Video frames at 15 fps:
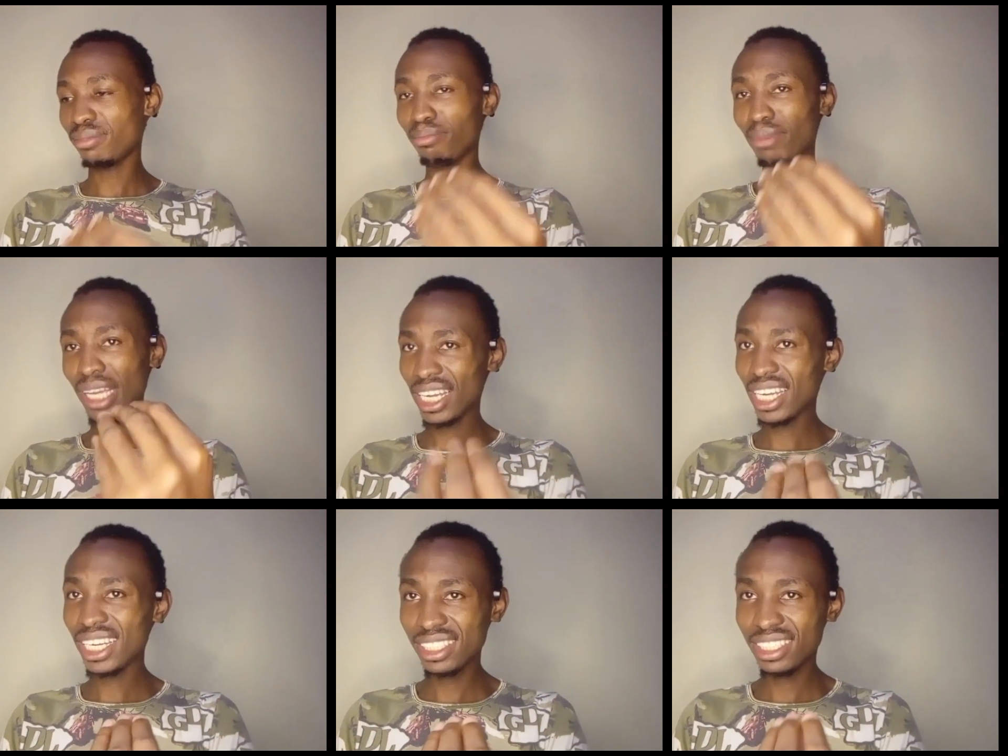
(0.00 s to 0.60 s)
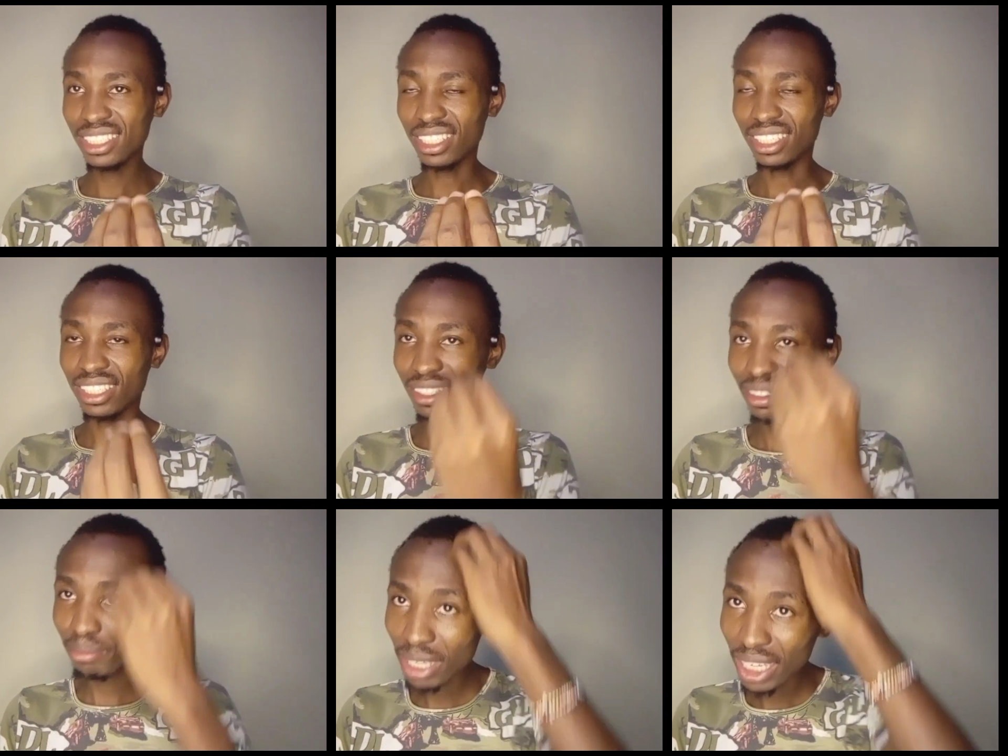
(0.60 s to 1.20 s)
My
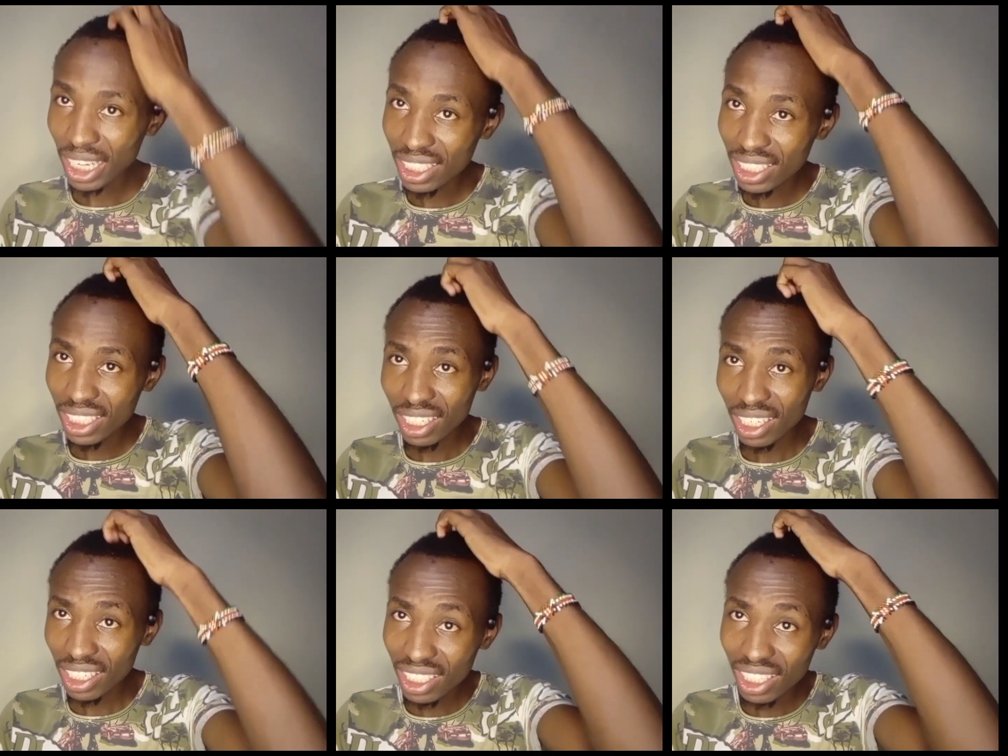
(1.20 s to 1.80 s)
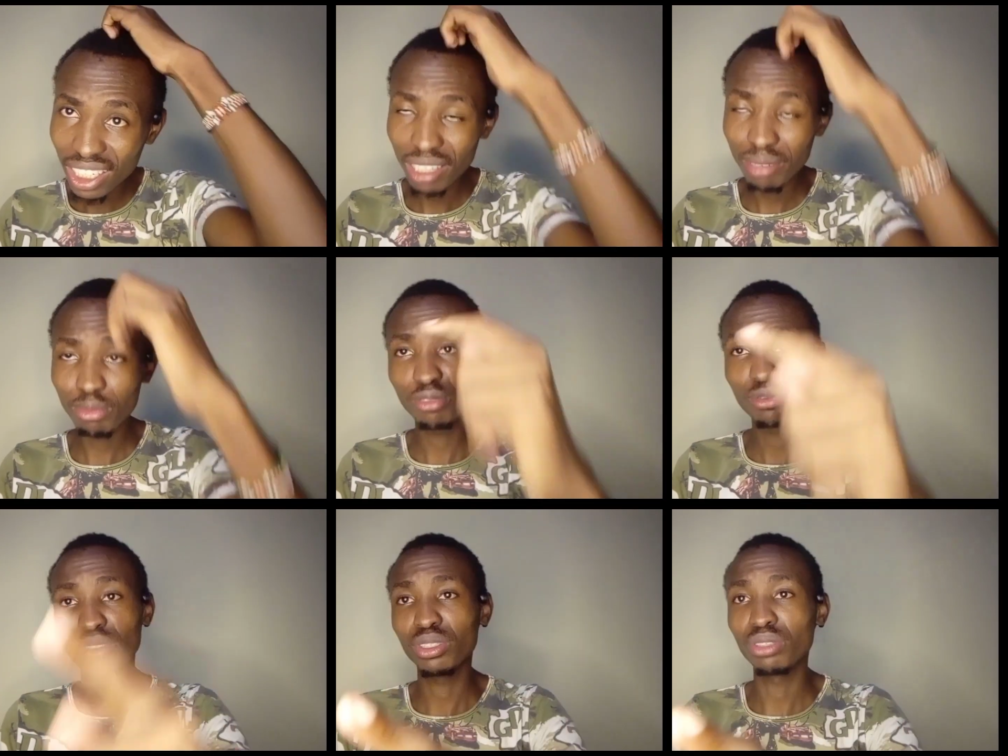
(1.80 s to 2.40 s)
cousin recently
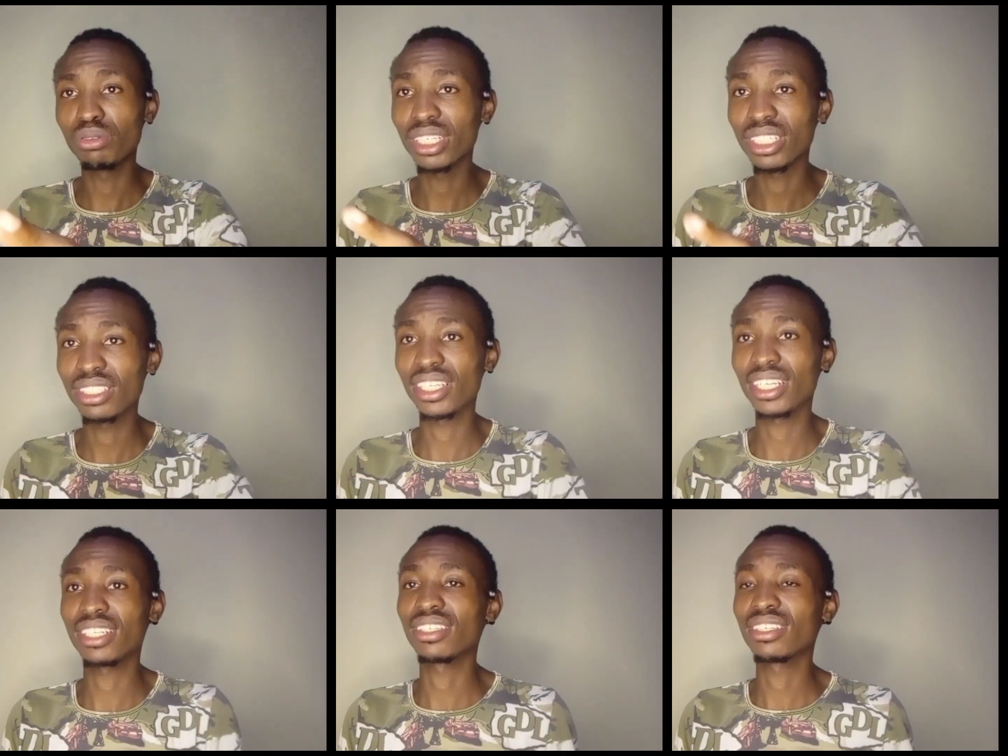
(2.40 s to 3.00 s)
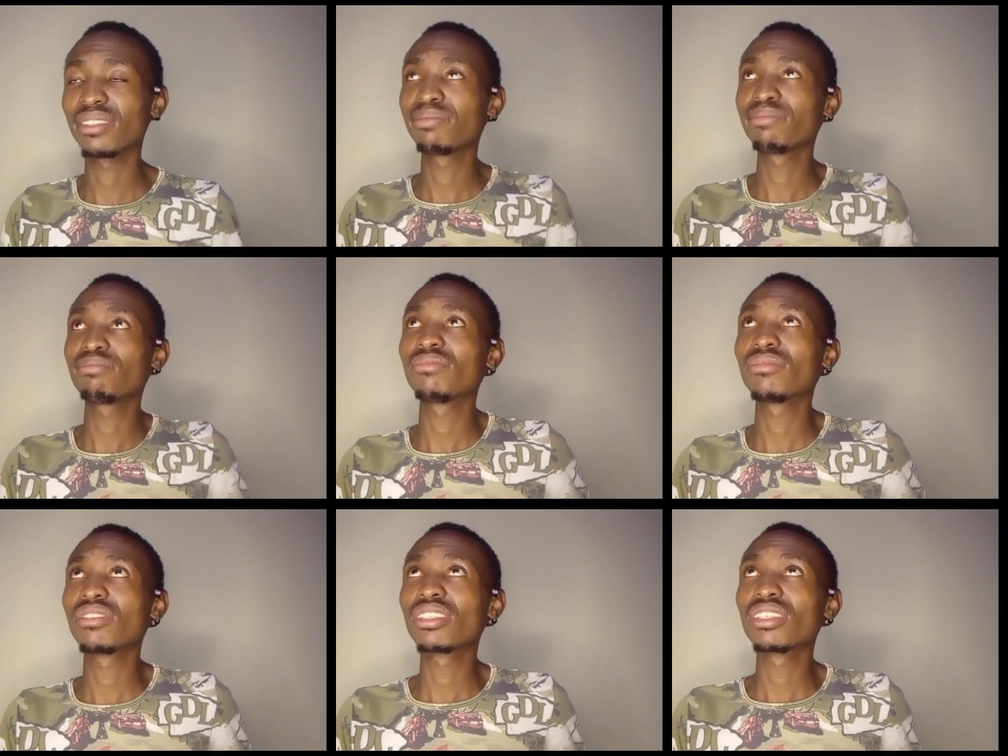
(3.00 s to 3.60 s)
moved to US,
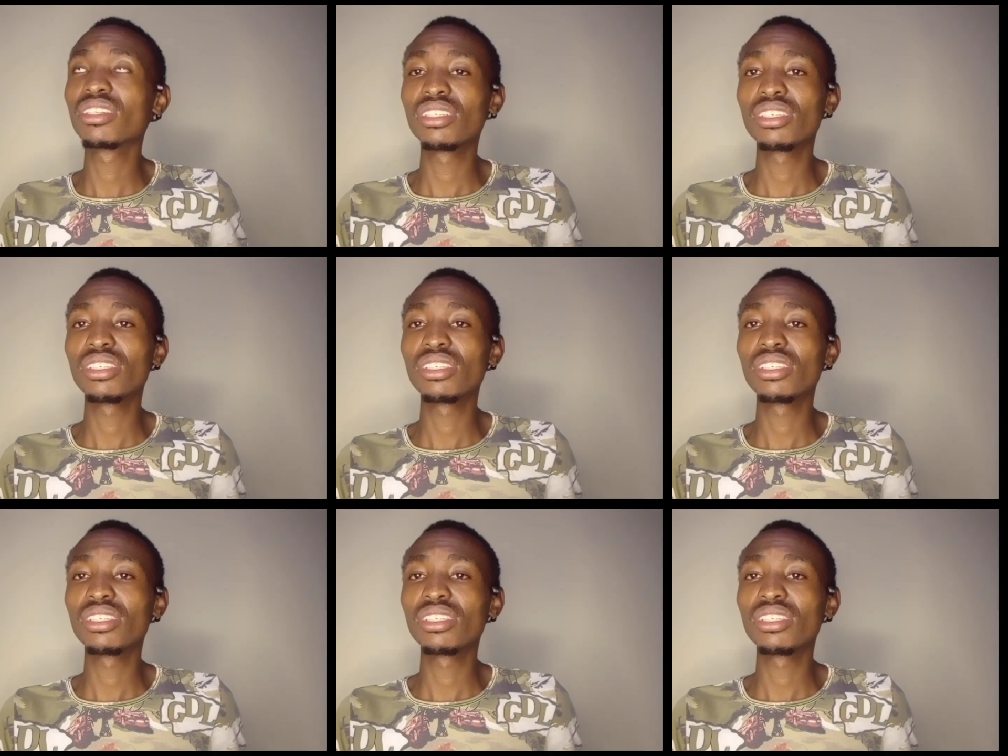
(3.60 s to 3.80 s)
and